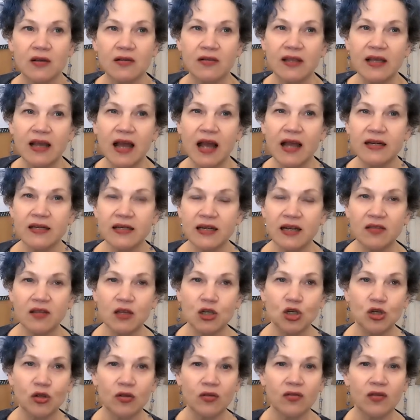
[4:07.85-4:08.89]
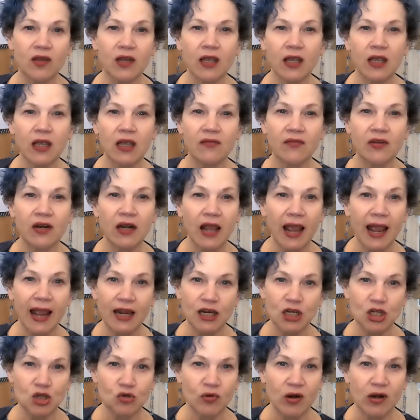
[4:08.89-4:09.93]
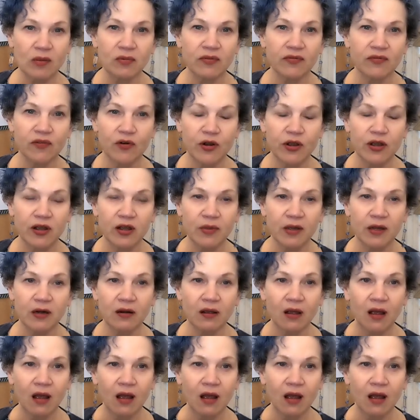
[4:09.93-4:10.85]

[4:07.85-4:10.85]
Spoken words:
the idea that you're thinking of an H right before you come in.